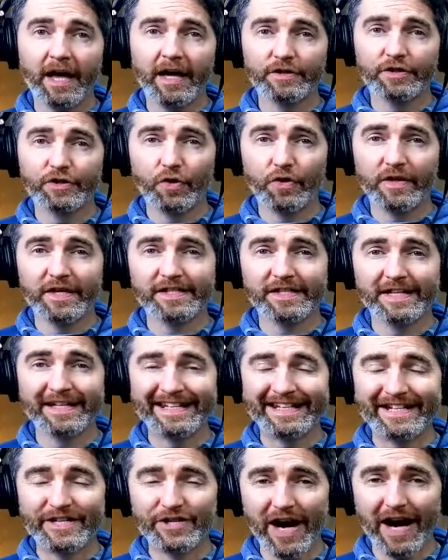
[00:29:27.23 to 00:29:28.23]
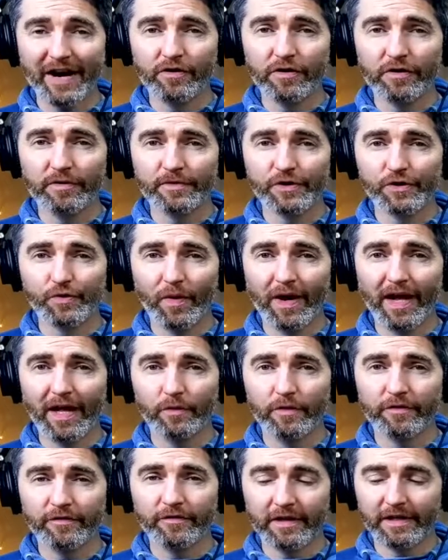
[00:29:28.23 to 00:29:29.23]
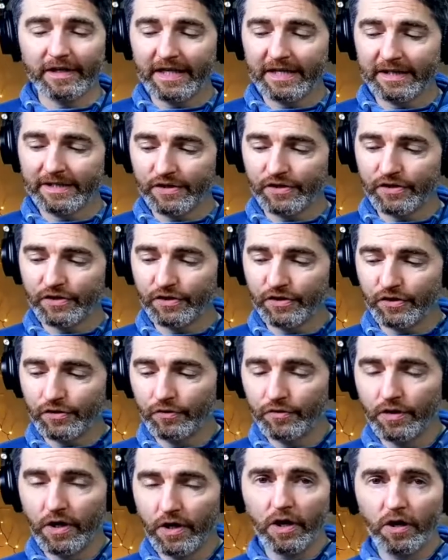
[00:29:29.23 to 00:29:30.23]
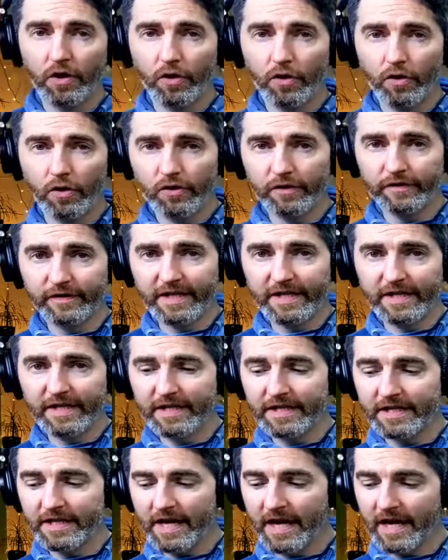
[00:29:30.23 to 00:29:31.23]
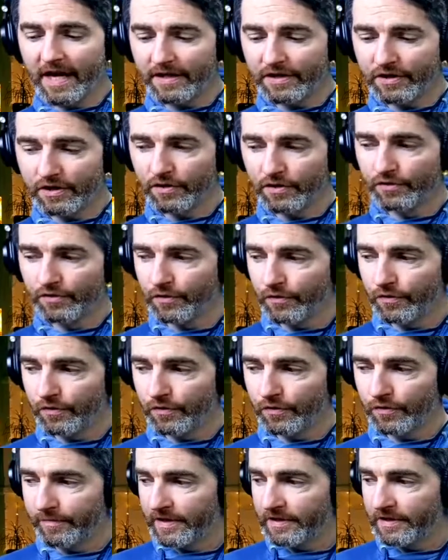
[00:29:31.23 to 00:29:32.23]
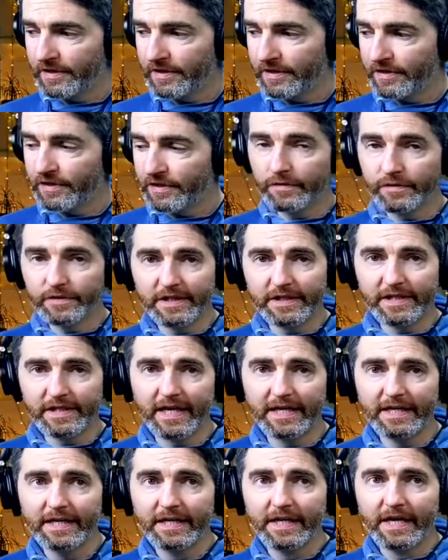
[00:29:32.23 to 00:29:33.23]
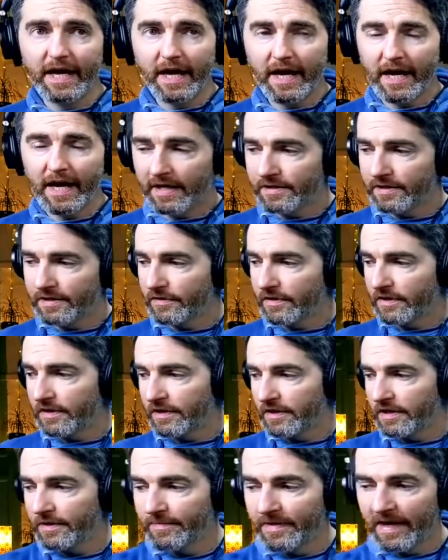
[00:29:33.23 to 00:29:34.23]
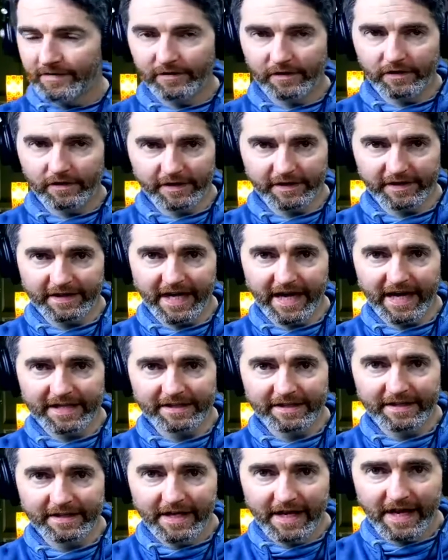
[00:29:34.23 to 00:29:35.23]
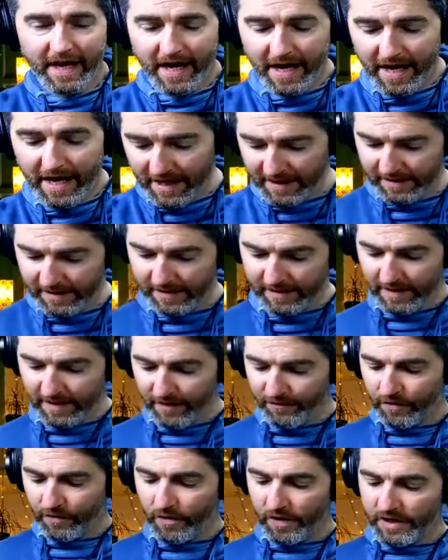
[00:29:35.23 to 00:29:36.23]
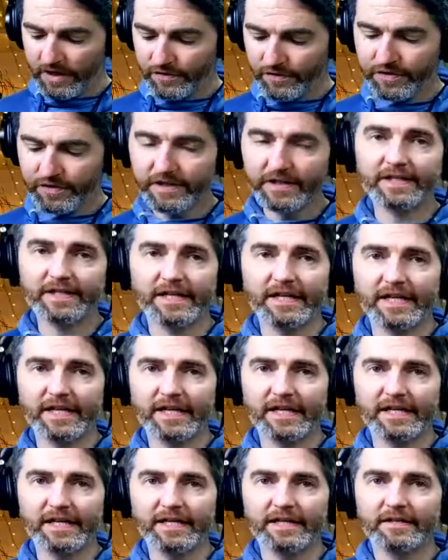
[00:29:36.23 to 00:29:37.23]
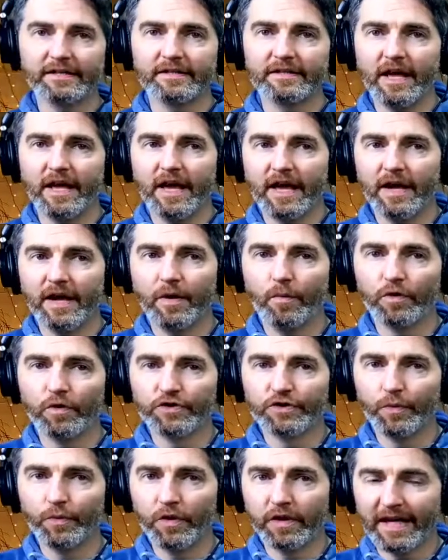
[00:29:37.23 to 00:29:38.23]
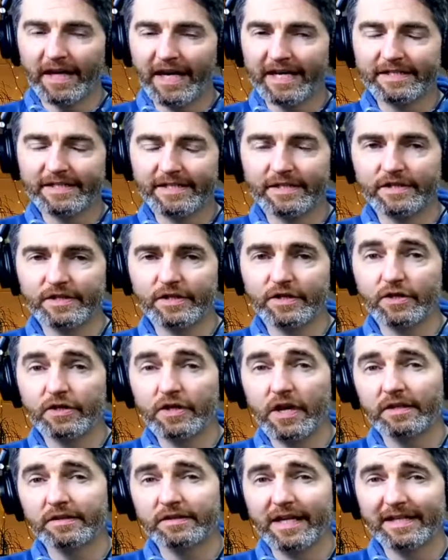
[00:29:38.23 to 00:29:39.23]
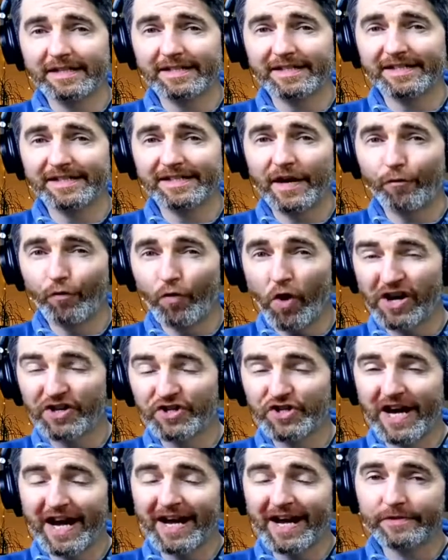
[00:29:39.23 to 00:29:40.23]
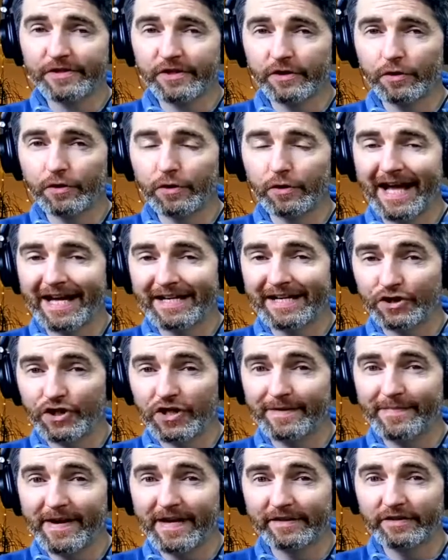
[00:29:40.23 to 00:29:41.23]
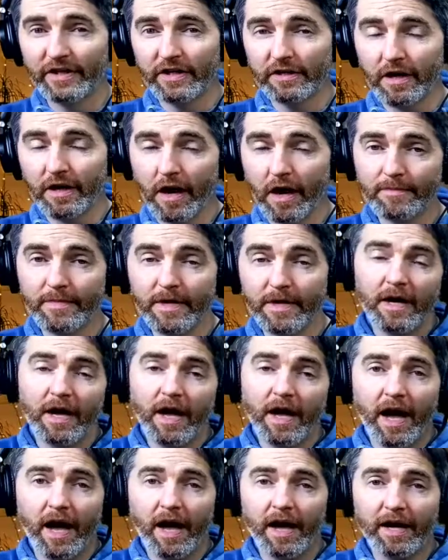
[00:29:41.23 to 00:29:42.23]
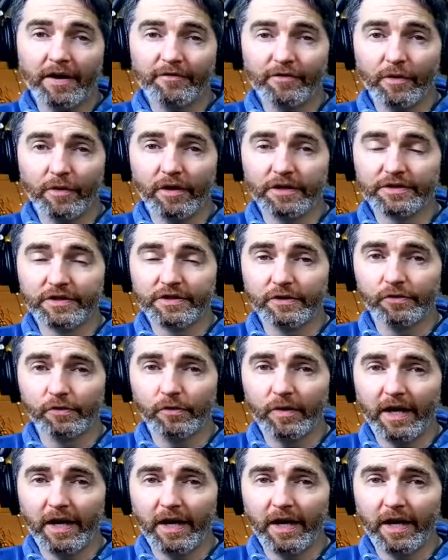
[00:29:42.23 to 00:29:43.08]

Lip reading: Join us in the chat room as well. We've got links to all the tunes we've been doing today, so you can come have a look at that. And if you are interested in one-to-one lessons, you can contact us at rockjamschool@gmail.com. If you want to do